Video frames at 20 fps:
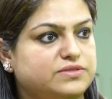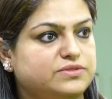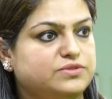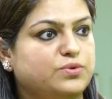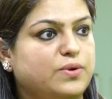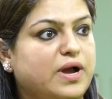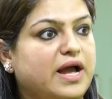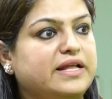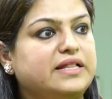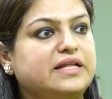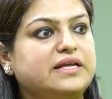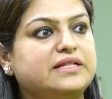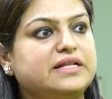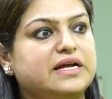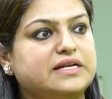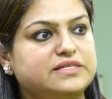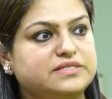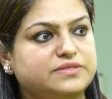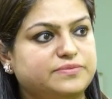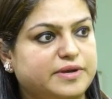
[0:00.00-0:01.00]
So I
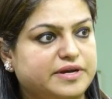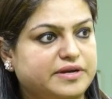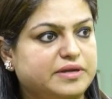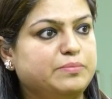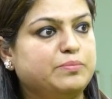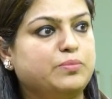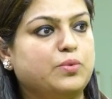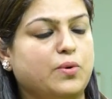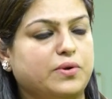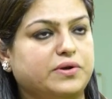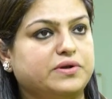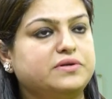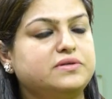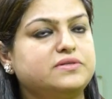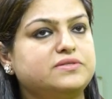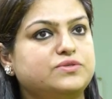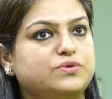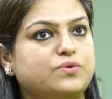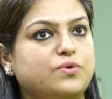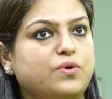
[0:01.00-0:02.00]
think that is very
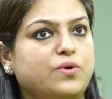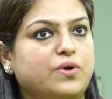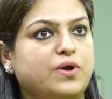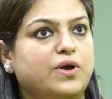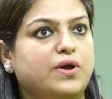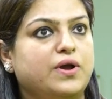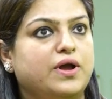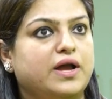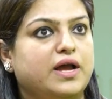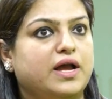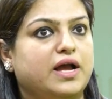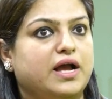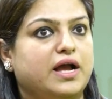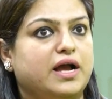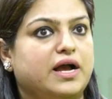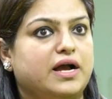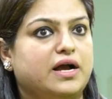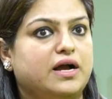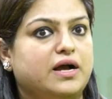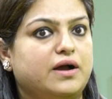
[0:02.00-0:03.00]
important. So
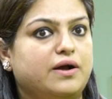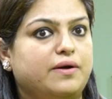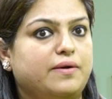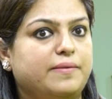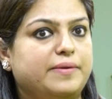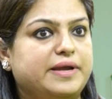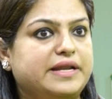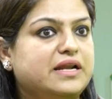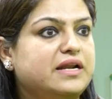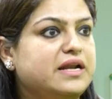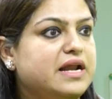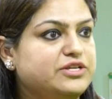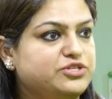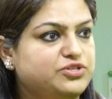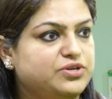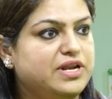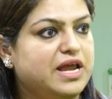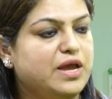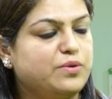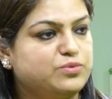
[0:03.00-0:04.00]
in a
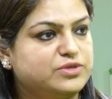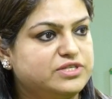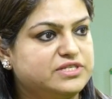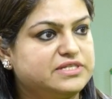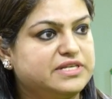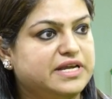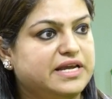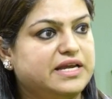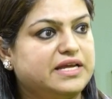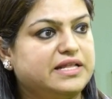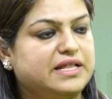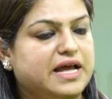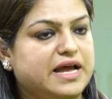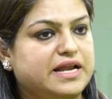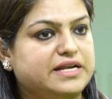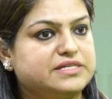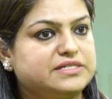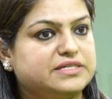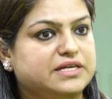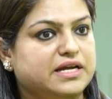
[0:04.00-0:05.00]
nutshell, I would say
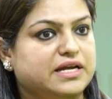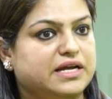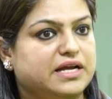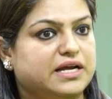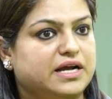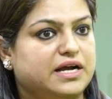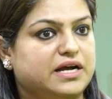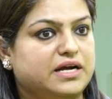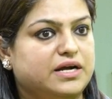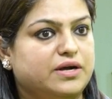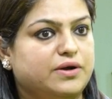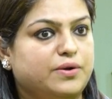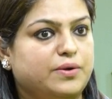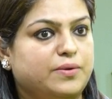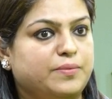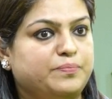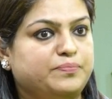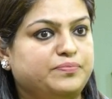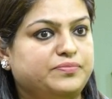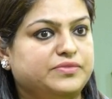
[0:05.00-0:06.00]
that
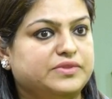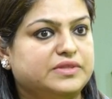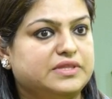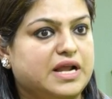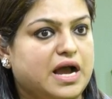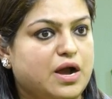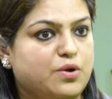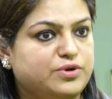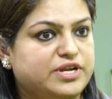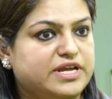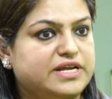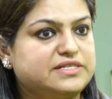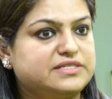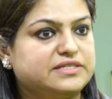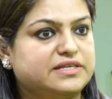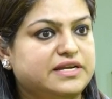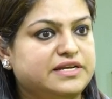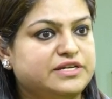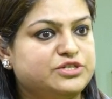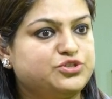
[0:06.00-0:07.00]

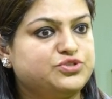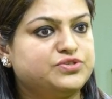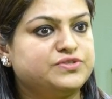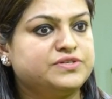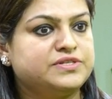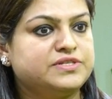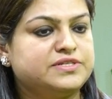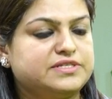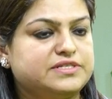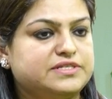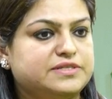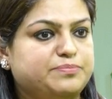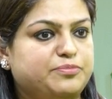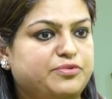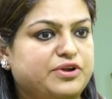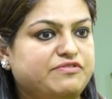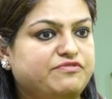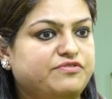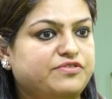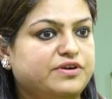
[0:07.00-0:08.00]
nowadays
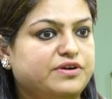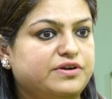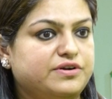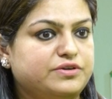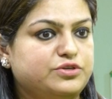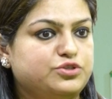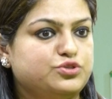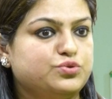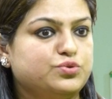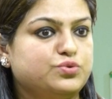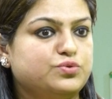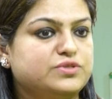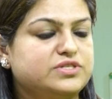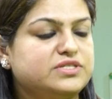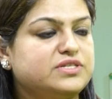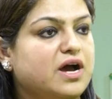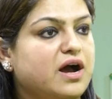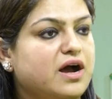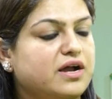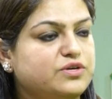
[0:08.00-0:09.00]
clinicians prefer to
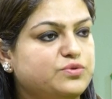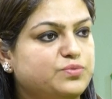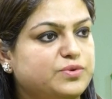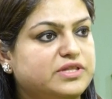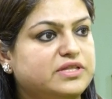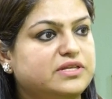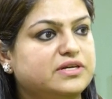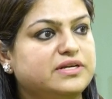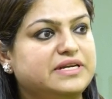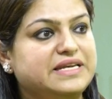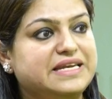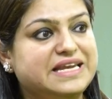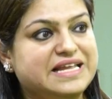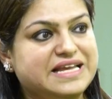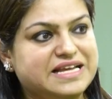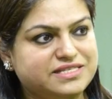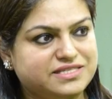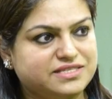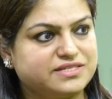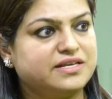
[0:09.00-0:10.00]
start with the
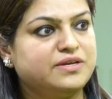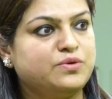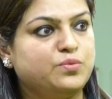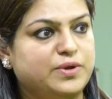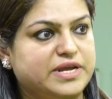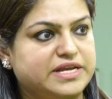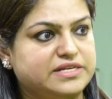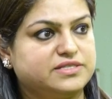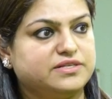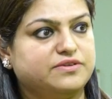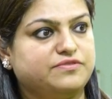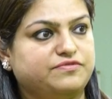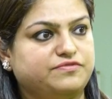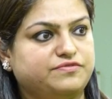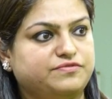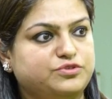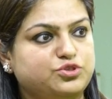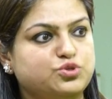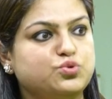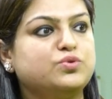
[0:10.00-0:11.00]
least
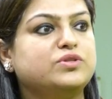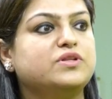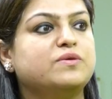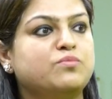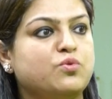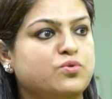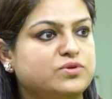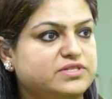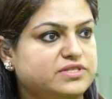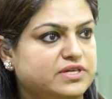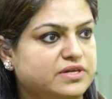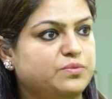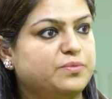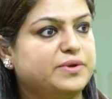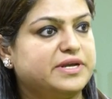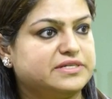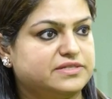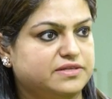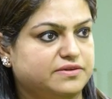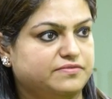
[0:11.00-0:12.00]
invasive to the most
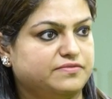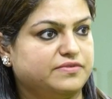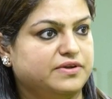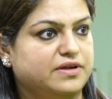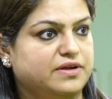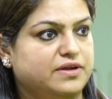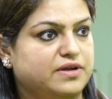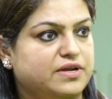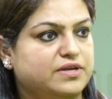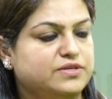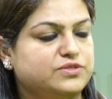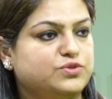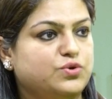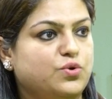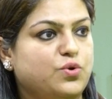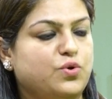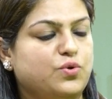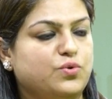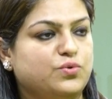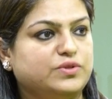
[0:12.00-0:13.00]
invasive.
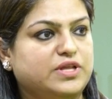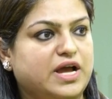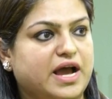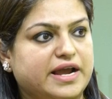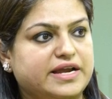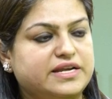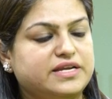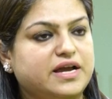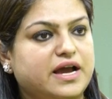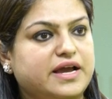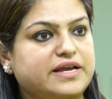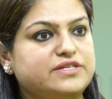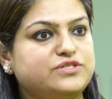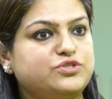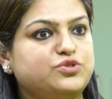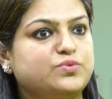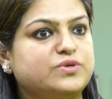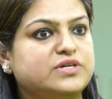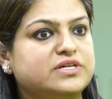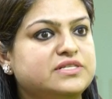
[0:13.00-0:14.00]
So the idea
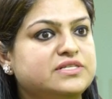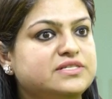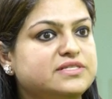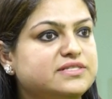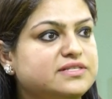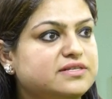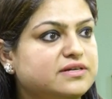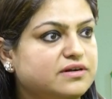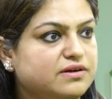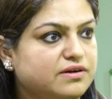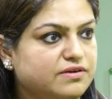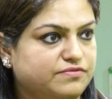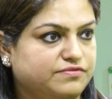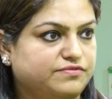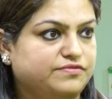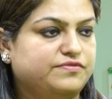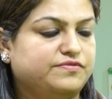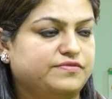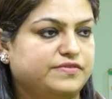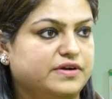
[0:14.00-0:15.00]
is to
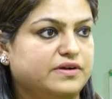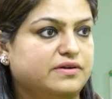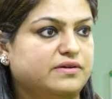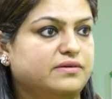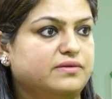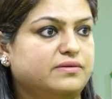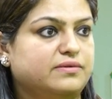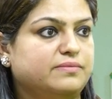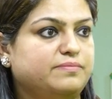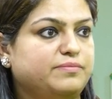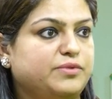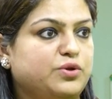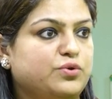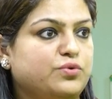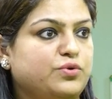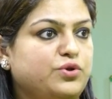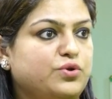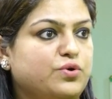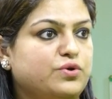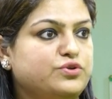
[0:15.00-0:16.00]
conserve,
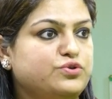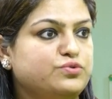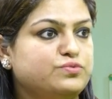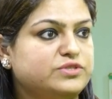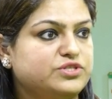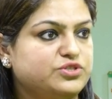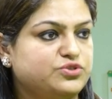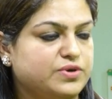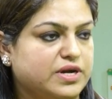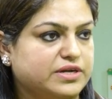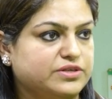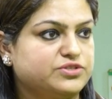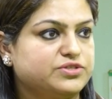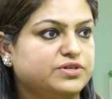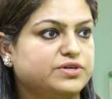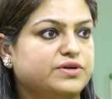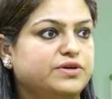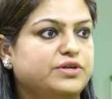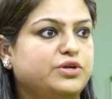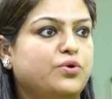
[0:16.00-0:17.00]
your tooth
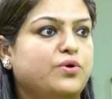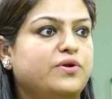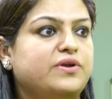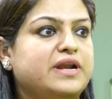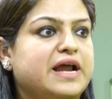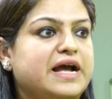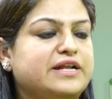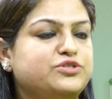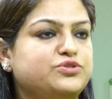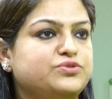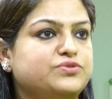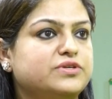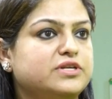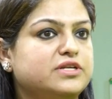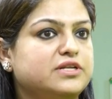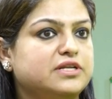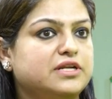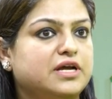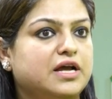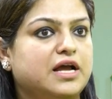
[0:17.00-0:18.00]
structure, your
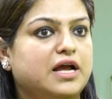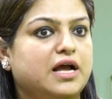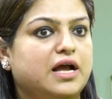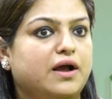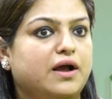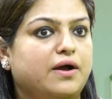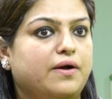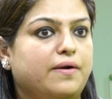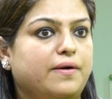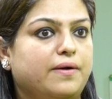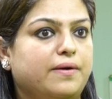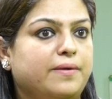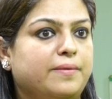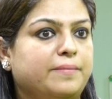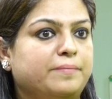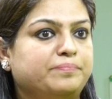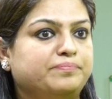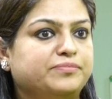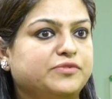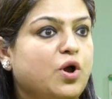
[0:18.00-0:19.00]
natural
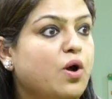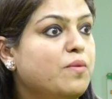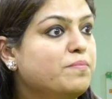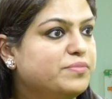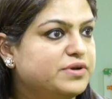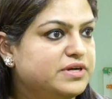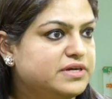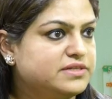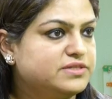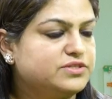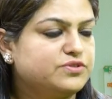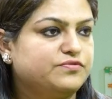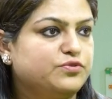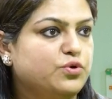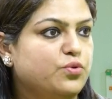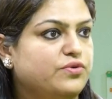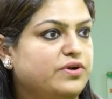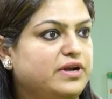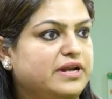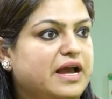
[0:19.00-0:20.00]
components
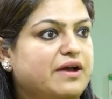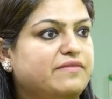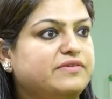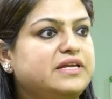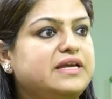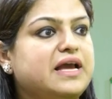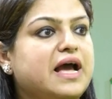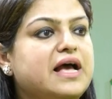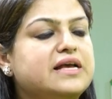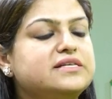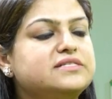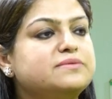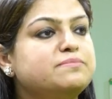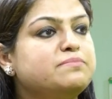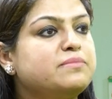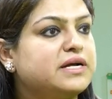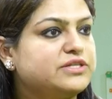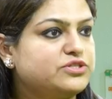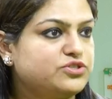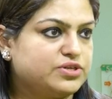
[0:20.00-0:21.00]
of the oral cavity as
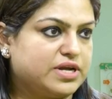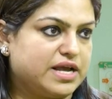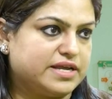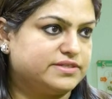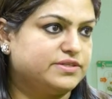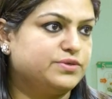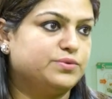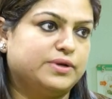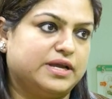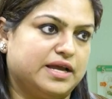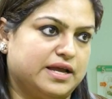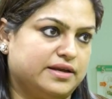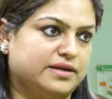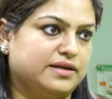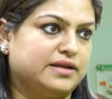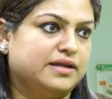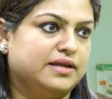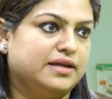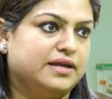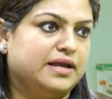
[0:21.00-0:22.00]
much as you
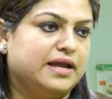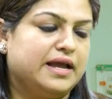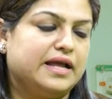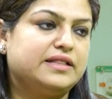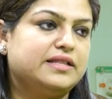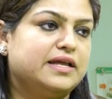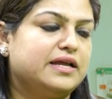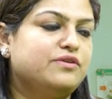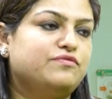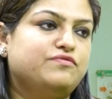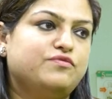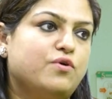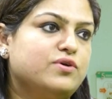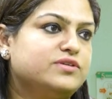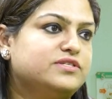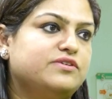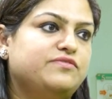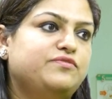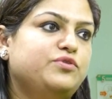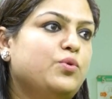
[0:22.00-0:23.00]
can. And then of
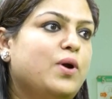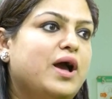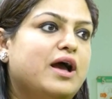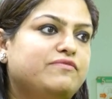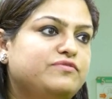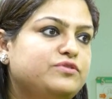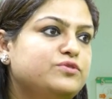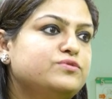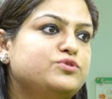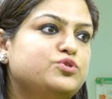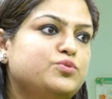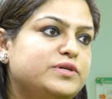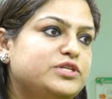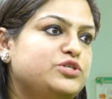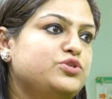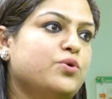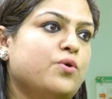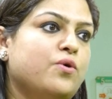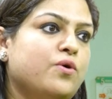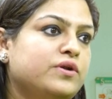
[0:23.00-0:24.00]
course, if you have to
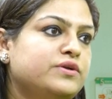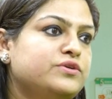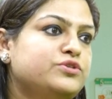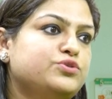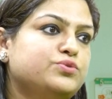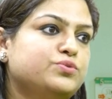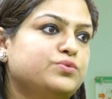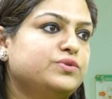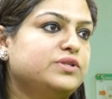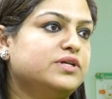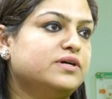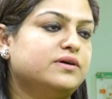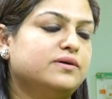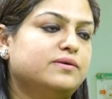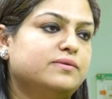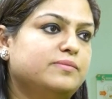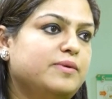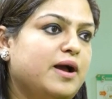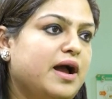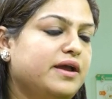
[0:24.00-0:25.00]
switch on to
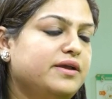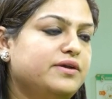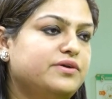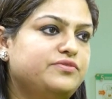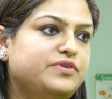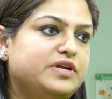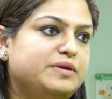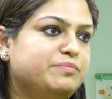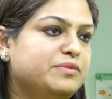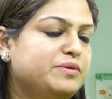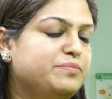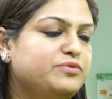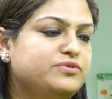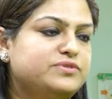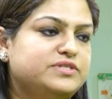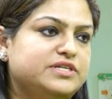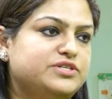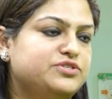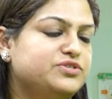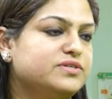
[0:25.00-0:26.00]
the higher treatment
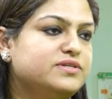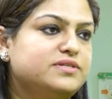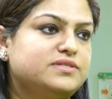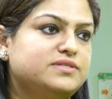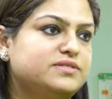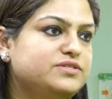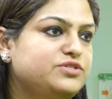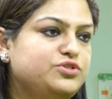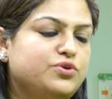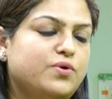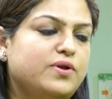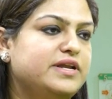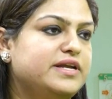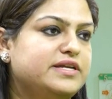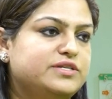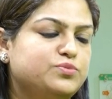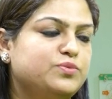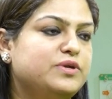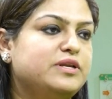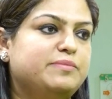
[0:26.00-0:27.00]
procedures,
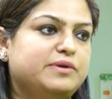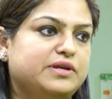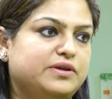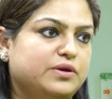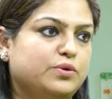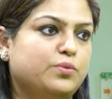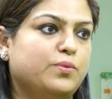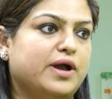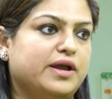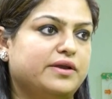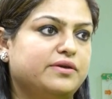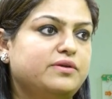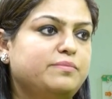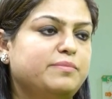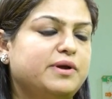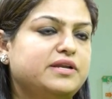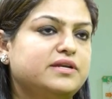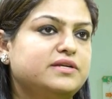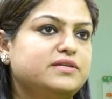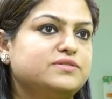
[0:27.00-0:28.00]
surely it will be
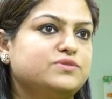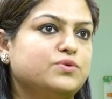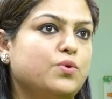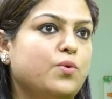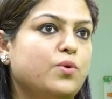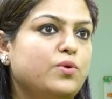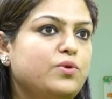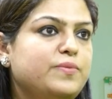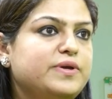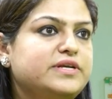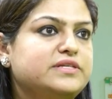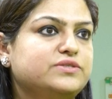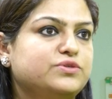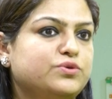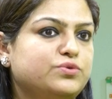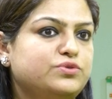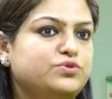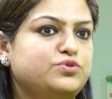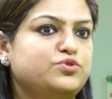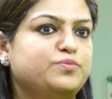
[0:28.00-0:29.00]
required, but it is
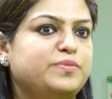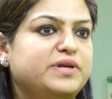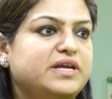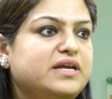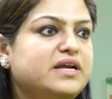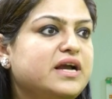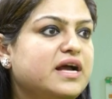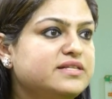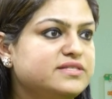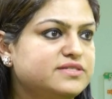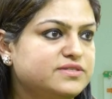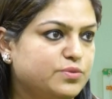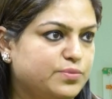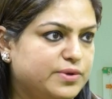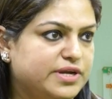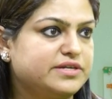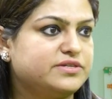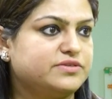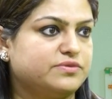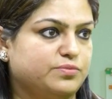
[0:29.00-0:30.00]
always good to be
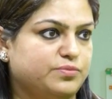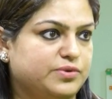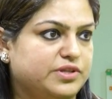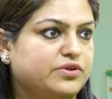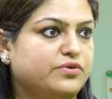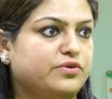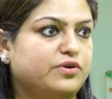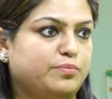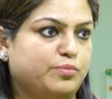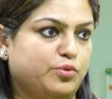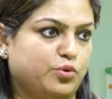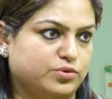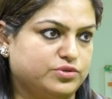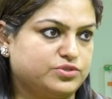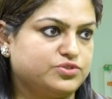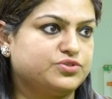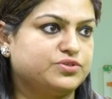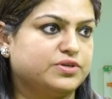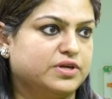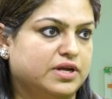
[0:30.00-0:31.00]
conservative with your
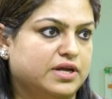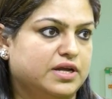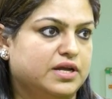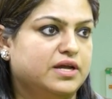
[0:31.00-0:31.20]
approach.